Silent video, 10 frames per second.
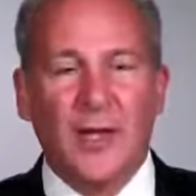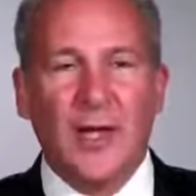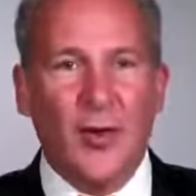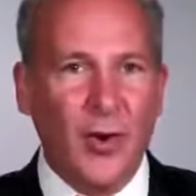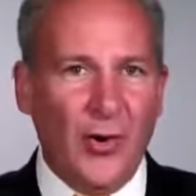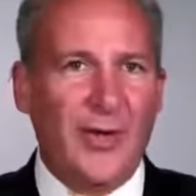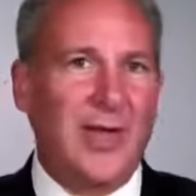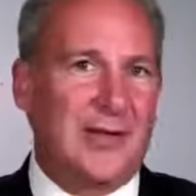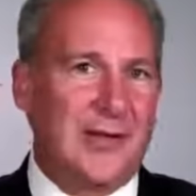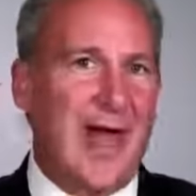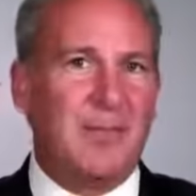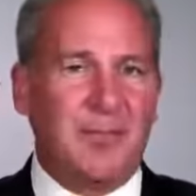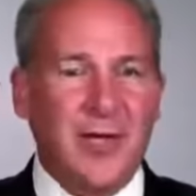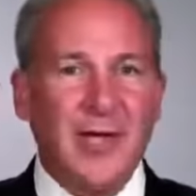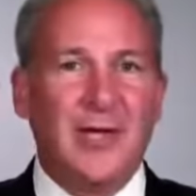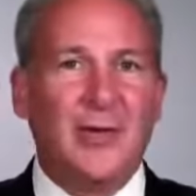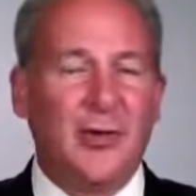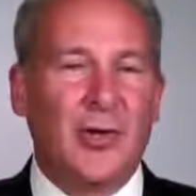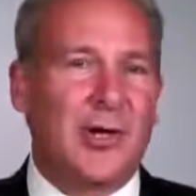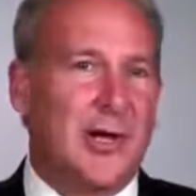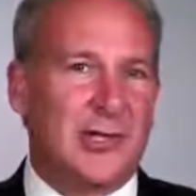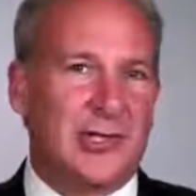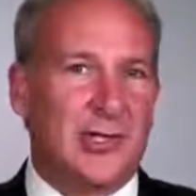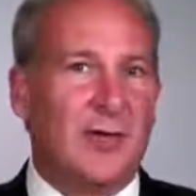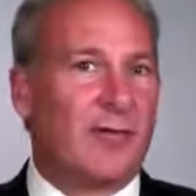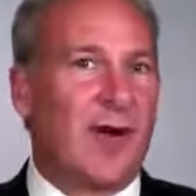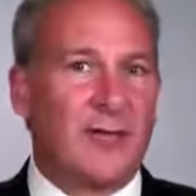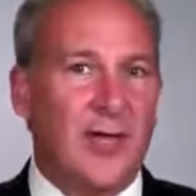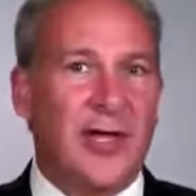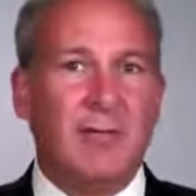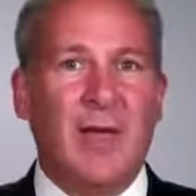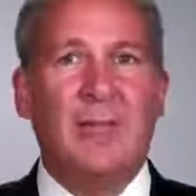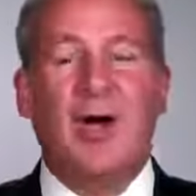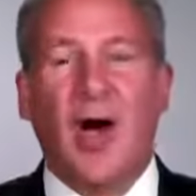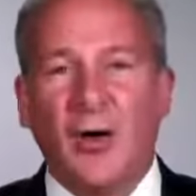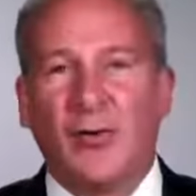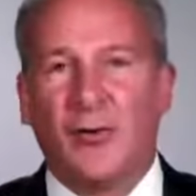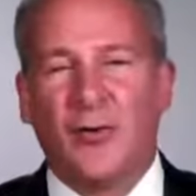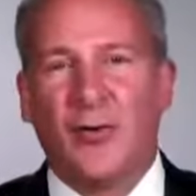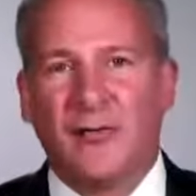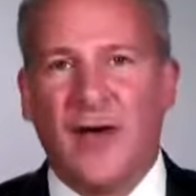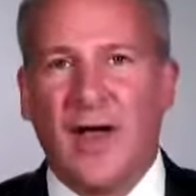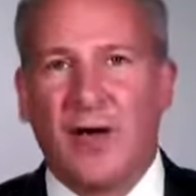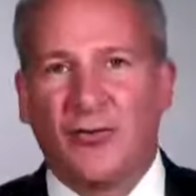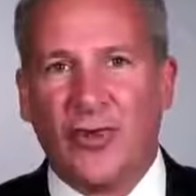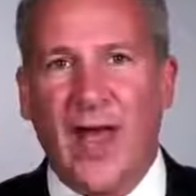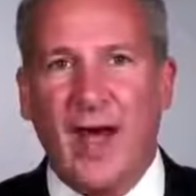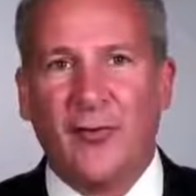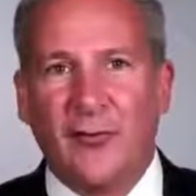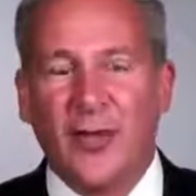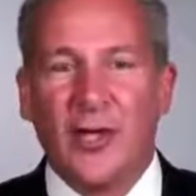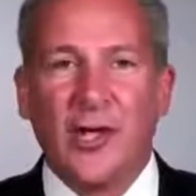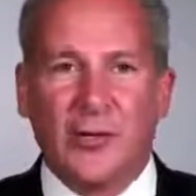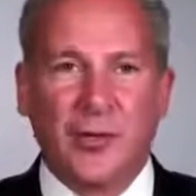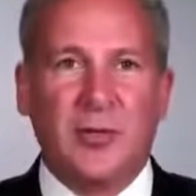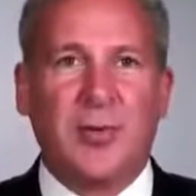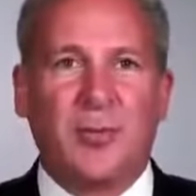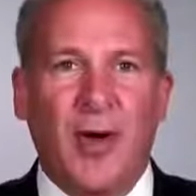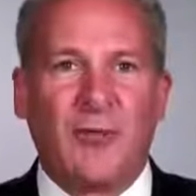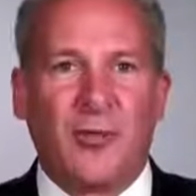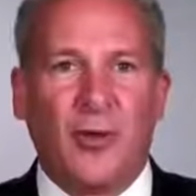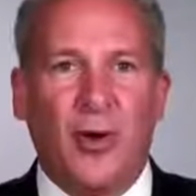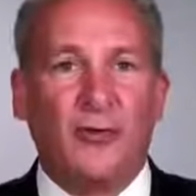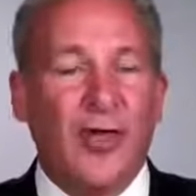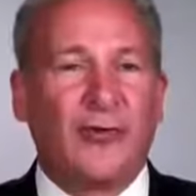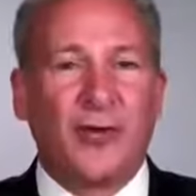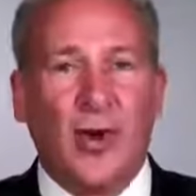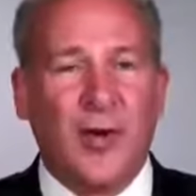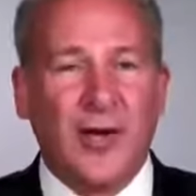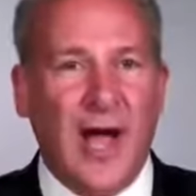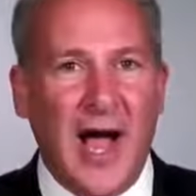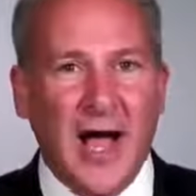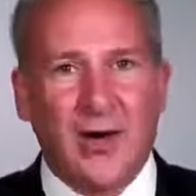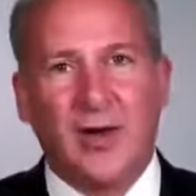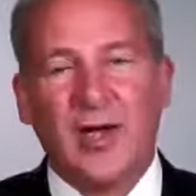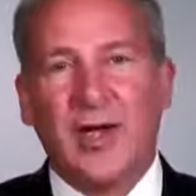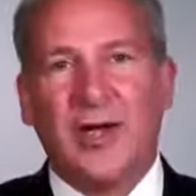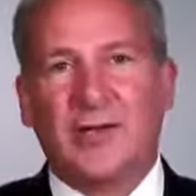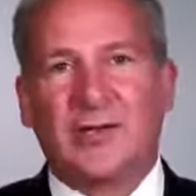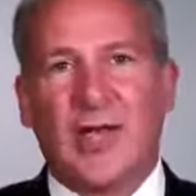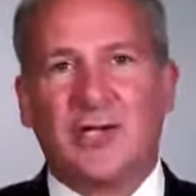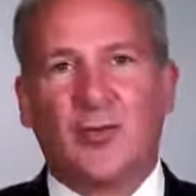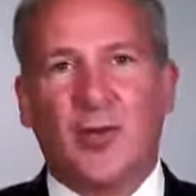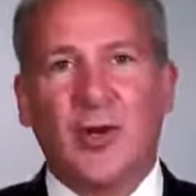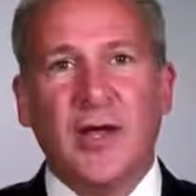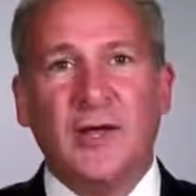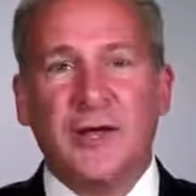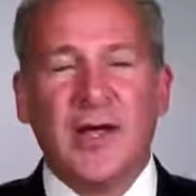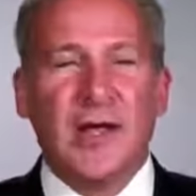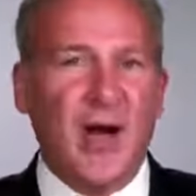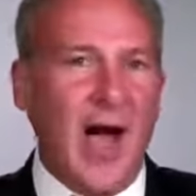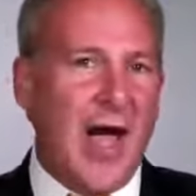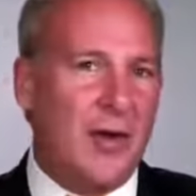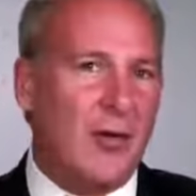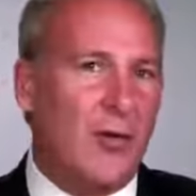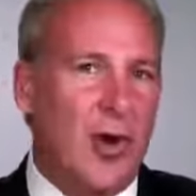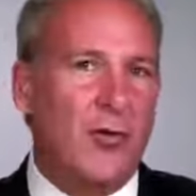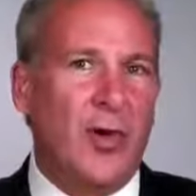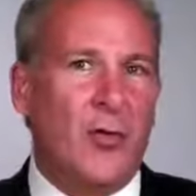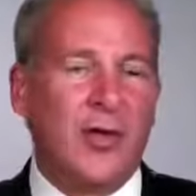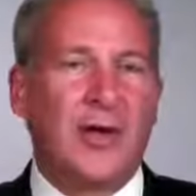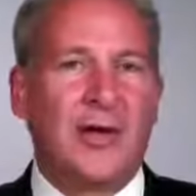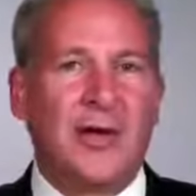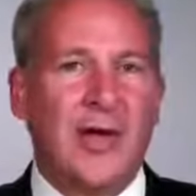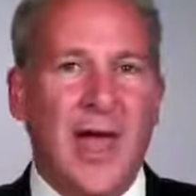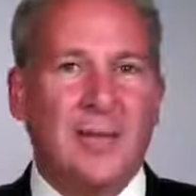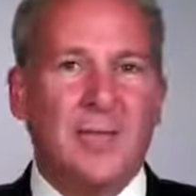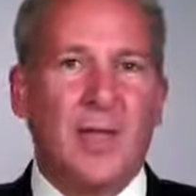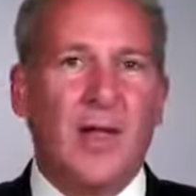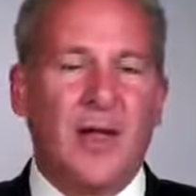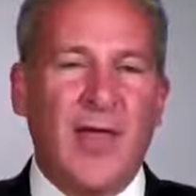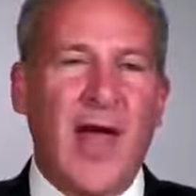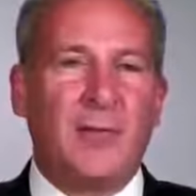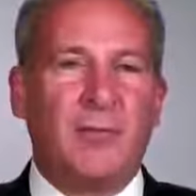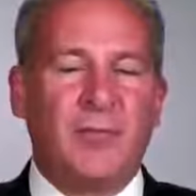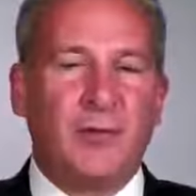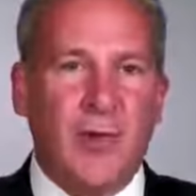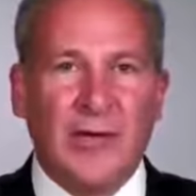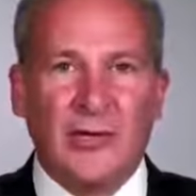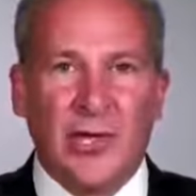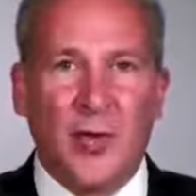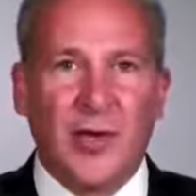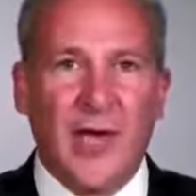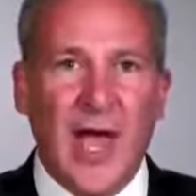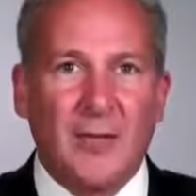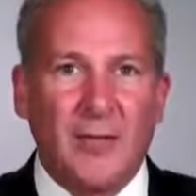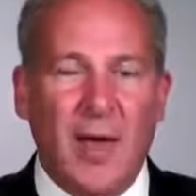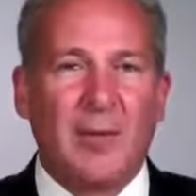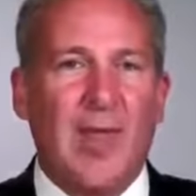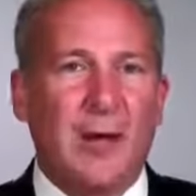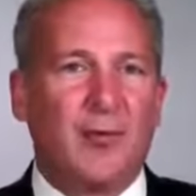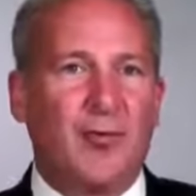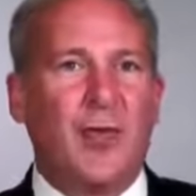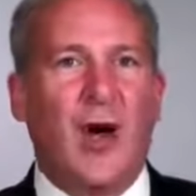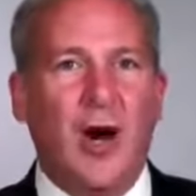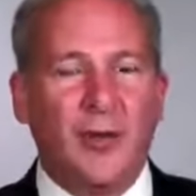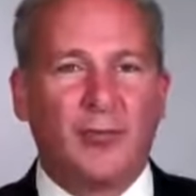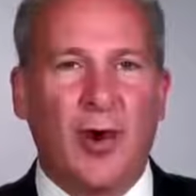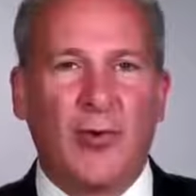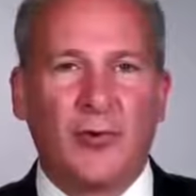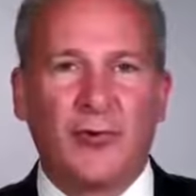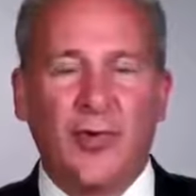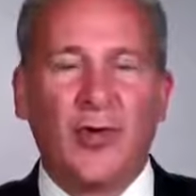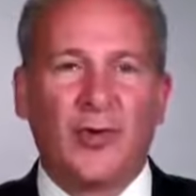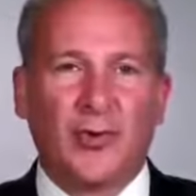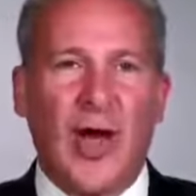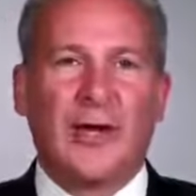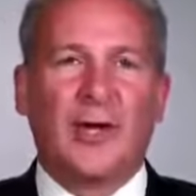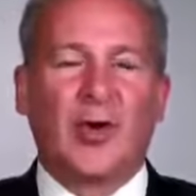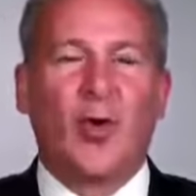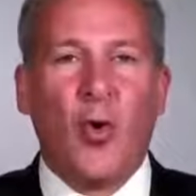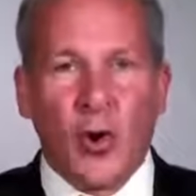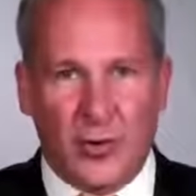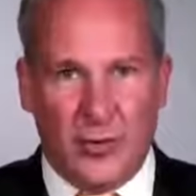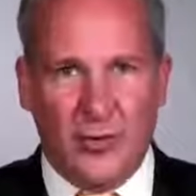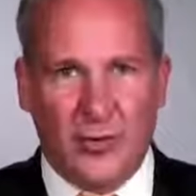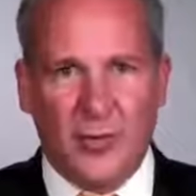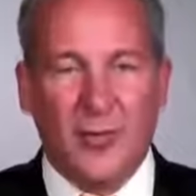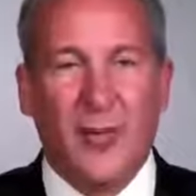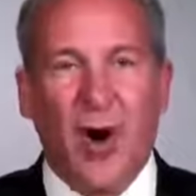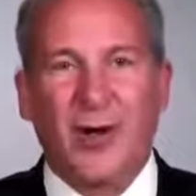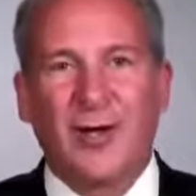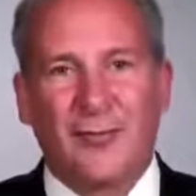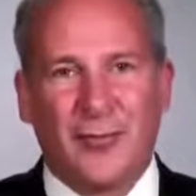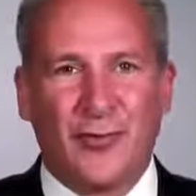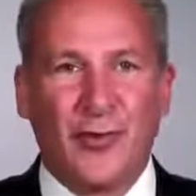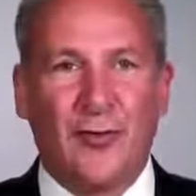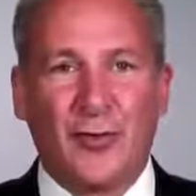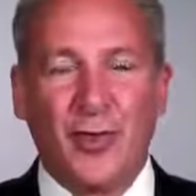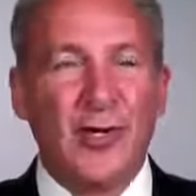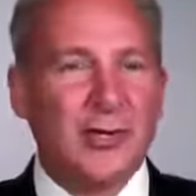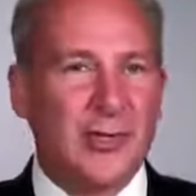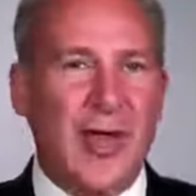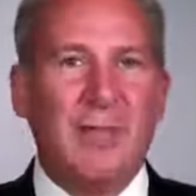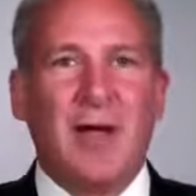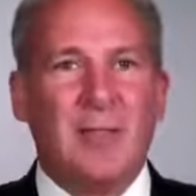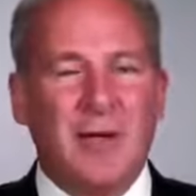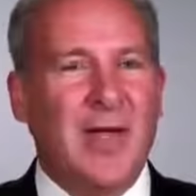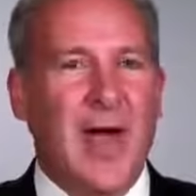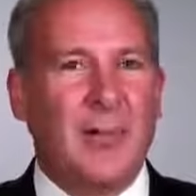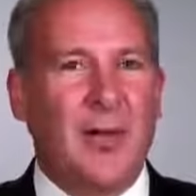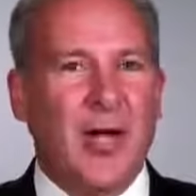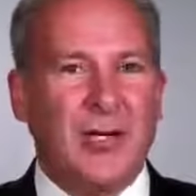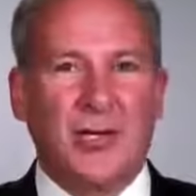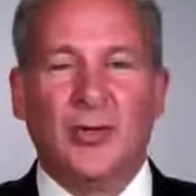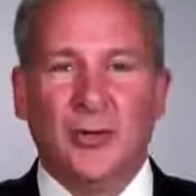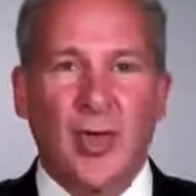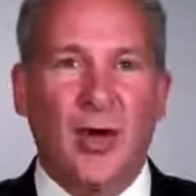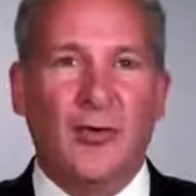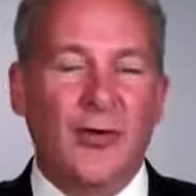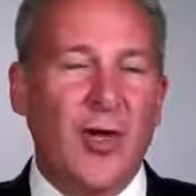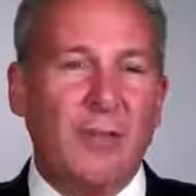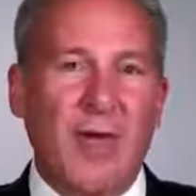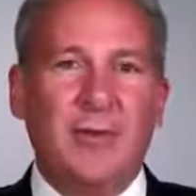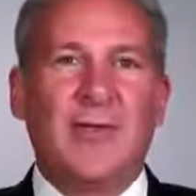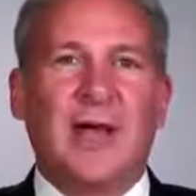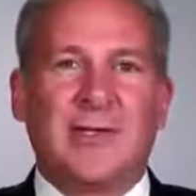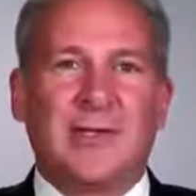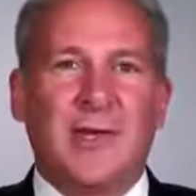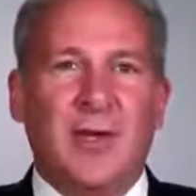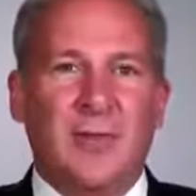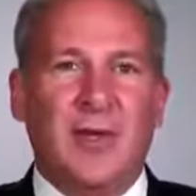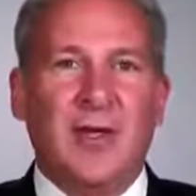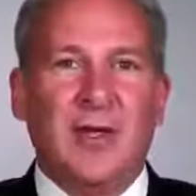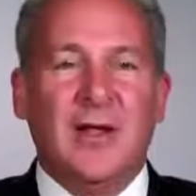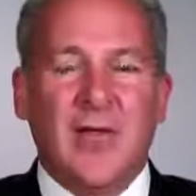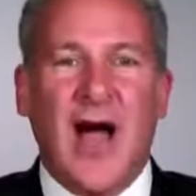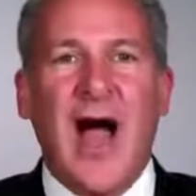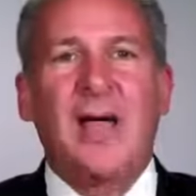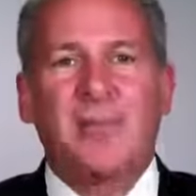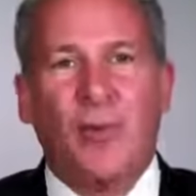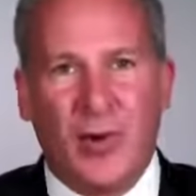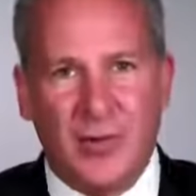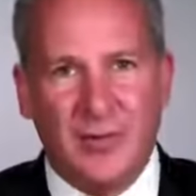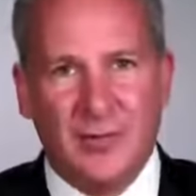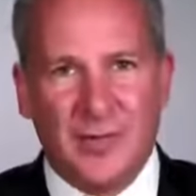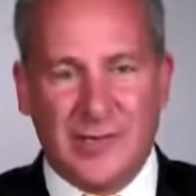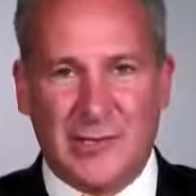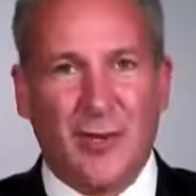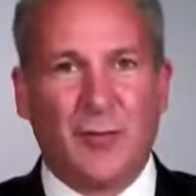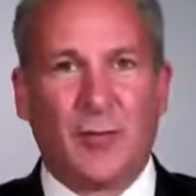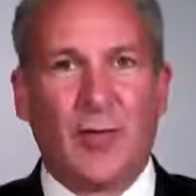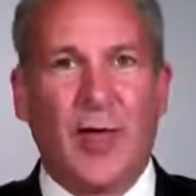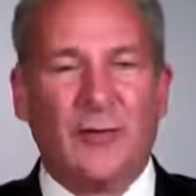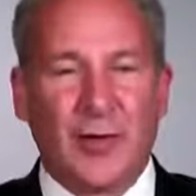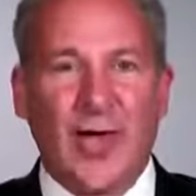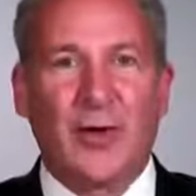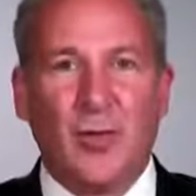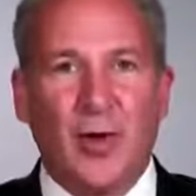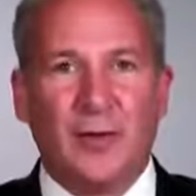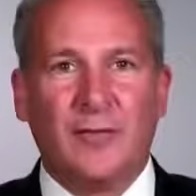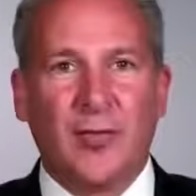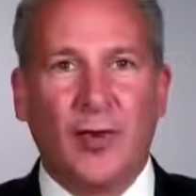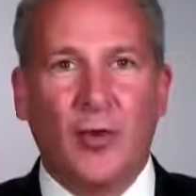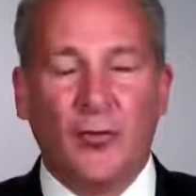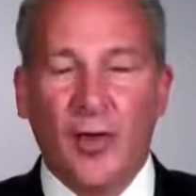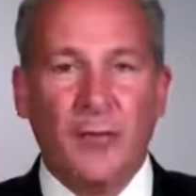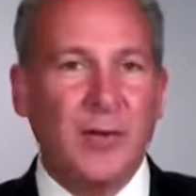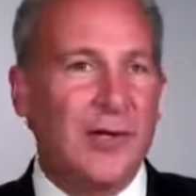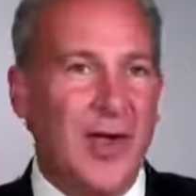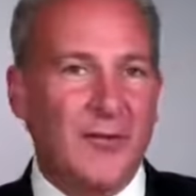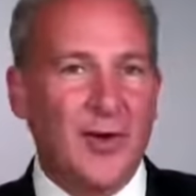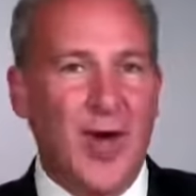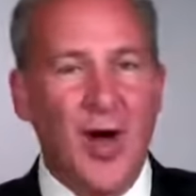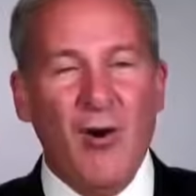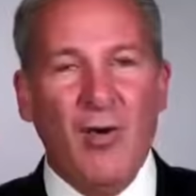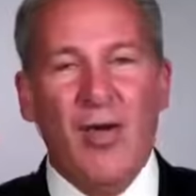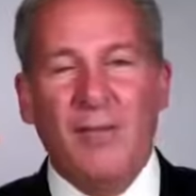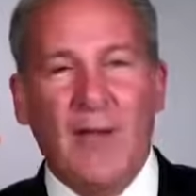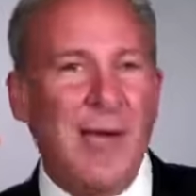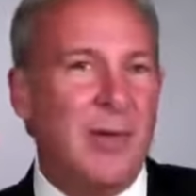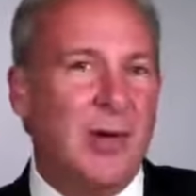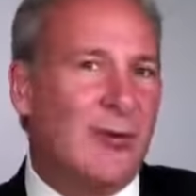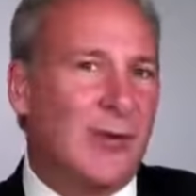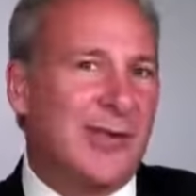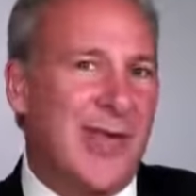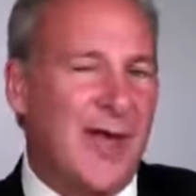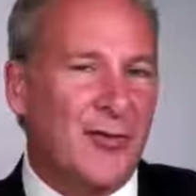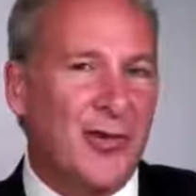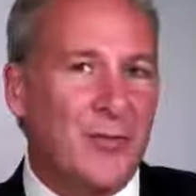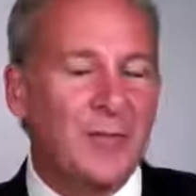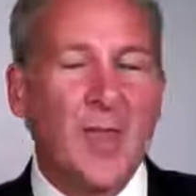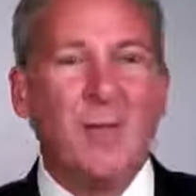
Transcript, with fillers: In order to get to that peak, you're looking at silver, I think, at maybe $135 an ounce assuming the price of gold doesn't go any higher. It stays where it is. Now, I don't know that we're going to get that ratio again. Remember, that was when the Hunt brothers tried to corner the market for silver. So that might be an aberration. Who knows? Maybe that's going to be the high point that silver will ever get relative to gold. But you never know. Maybe it'll retest it.